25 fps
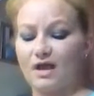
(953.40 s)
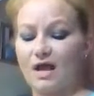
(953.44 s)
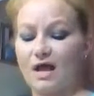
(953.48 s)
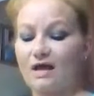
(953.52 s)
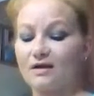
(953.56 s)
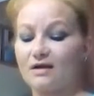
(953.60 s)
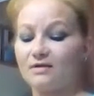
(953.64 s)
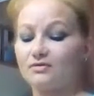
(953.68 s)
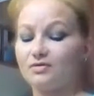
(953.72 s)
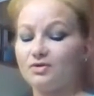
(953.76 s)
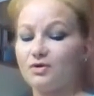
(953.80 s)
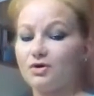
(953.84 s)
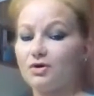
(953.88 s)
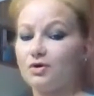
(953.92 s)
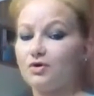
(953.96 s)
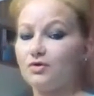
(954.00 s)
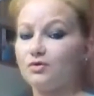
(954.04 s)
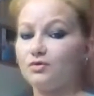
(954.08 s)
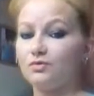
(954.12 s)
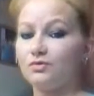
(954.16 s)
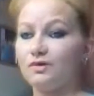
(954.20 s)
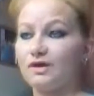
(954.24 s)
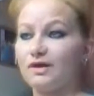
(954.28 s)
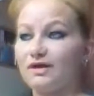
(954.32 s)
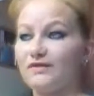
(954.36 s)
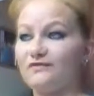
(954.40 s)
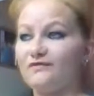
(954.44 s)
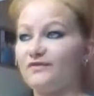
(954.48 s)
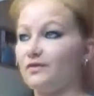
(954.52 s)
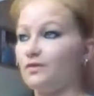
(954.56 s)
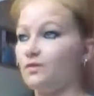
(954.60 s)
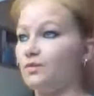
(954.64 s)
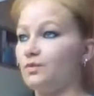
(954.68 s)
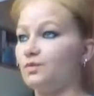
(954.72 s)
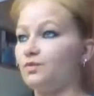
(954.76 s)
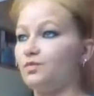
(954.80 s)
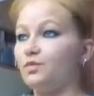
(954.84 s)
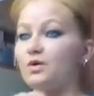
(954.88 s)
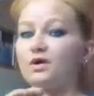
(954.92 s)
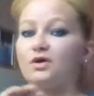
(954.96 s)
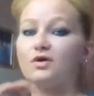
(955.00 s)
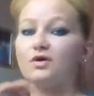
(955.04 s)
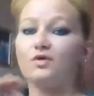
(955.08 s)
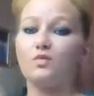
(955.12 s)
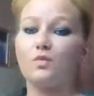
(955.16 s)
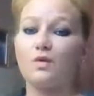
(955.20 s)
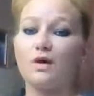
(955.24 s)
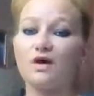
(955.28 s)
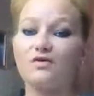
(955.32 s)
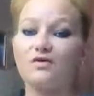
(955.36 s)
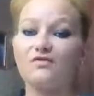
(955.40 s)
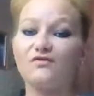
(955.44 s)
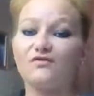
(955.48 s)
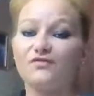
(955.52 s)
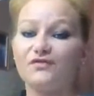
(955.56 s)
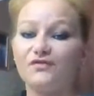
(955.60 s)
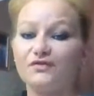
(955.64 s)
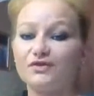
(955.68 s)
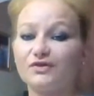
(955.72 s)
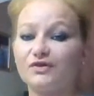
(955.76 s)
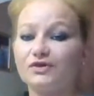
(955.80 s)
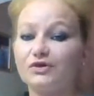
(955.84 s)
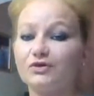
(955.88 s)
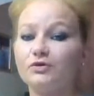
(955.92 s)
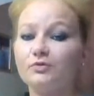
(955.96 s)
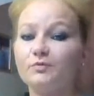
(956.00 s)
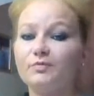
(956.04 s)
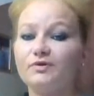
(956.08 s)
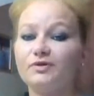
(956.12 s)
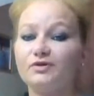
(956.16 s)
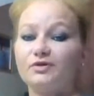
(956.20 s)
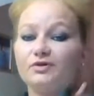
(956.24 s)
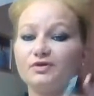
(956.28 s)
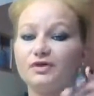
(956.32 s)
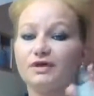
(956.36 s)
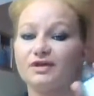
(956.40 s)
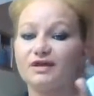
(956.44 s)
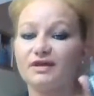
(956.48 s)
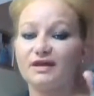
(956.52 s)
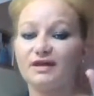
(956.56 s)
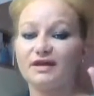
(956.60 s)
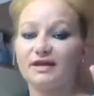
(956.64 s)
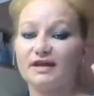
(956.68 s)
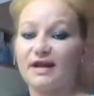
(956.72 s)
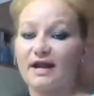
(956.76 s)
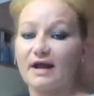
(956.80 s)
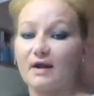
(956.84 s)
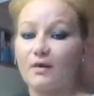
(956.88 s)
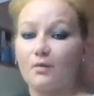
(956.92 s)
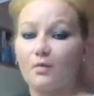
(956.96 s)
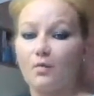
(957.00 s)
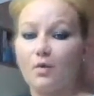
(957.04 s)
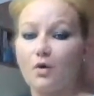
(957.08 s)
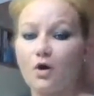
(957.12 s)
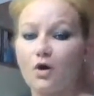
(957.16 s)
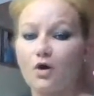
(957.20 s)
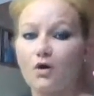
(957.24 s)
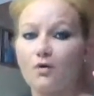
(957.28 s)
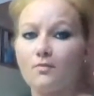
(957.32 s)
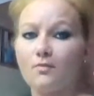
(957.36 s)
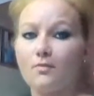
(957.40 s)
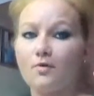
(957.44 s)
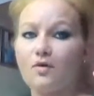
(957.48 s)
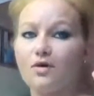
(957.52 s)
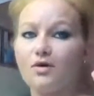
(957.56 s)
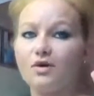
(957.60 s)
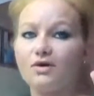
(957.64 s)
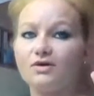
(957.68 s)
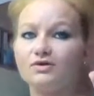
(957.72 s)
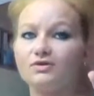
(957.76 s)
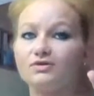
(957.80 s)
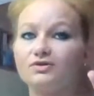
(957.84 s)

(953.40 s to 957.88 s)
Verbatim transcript: I don't know if it would work well for you, but you could get it at Walmart.